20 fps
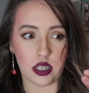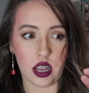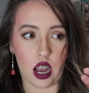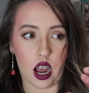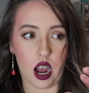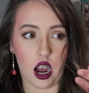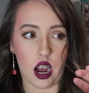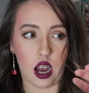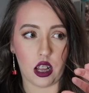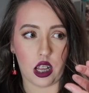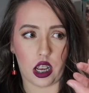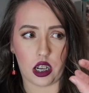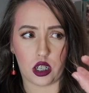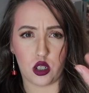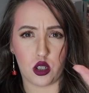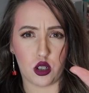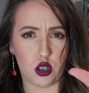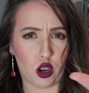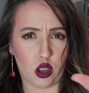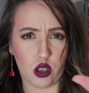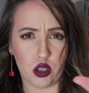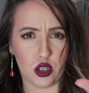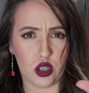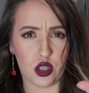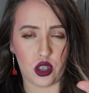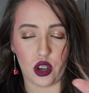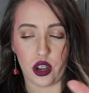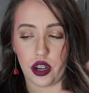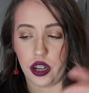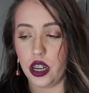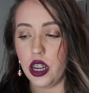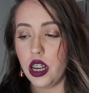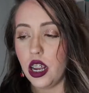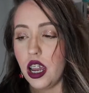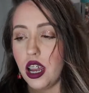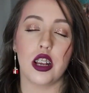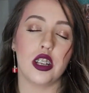are like $2.30.